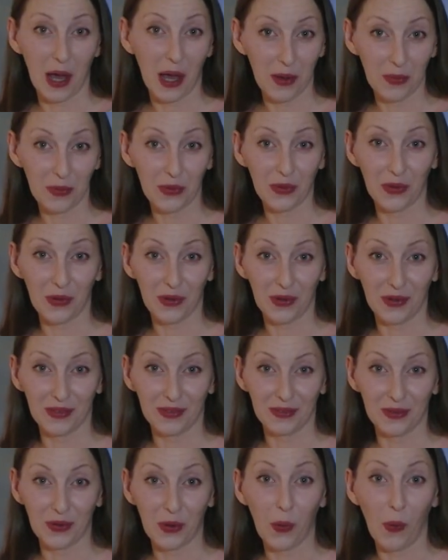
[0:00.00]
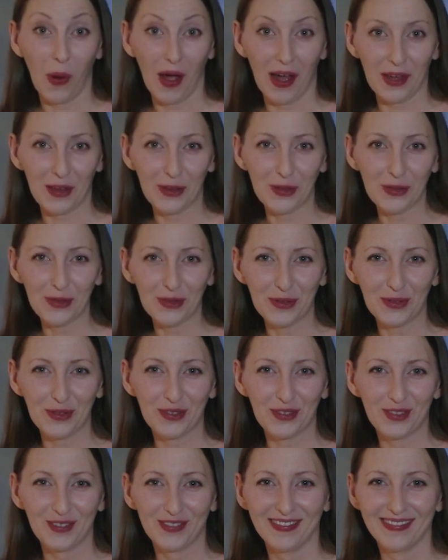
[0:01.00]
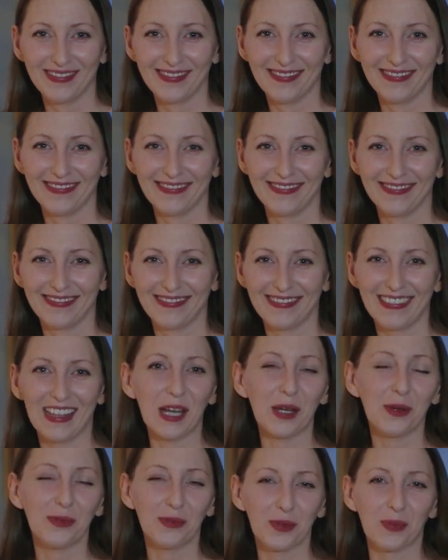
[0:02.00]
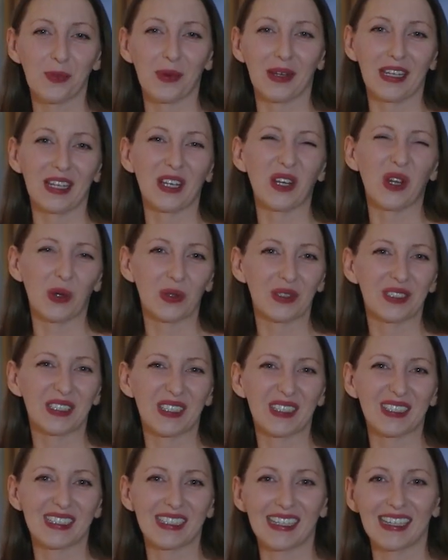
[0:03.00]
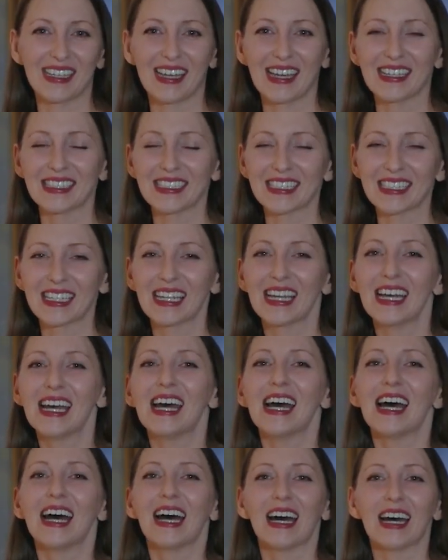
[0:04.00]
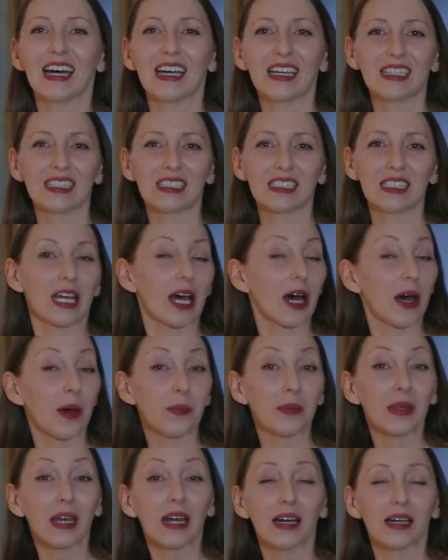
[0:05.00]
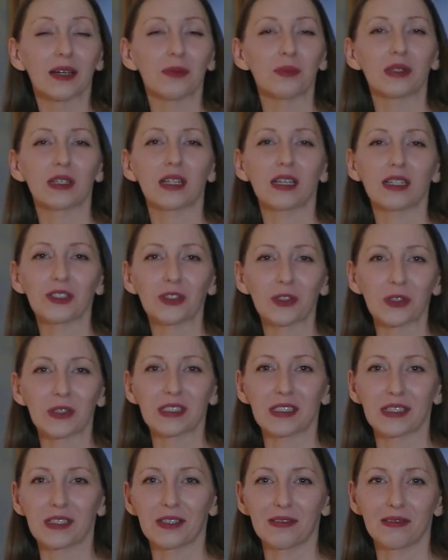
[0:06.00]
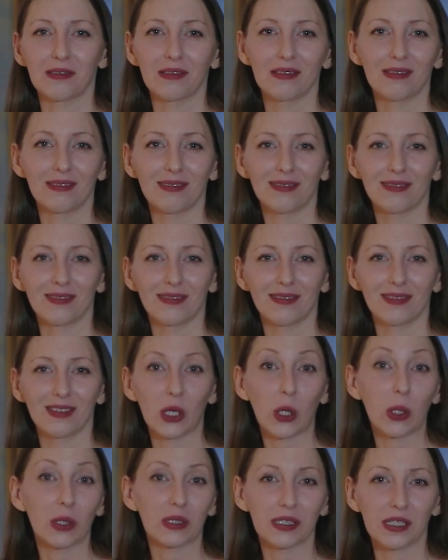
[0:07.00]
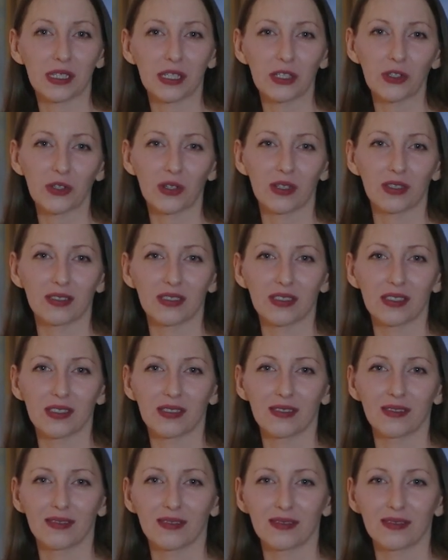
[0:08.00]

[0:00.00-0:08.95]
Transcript: I'm your wife. Everybody knows this, I guess. And yeah, I'm an actress in Los Angeles.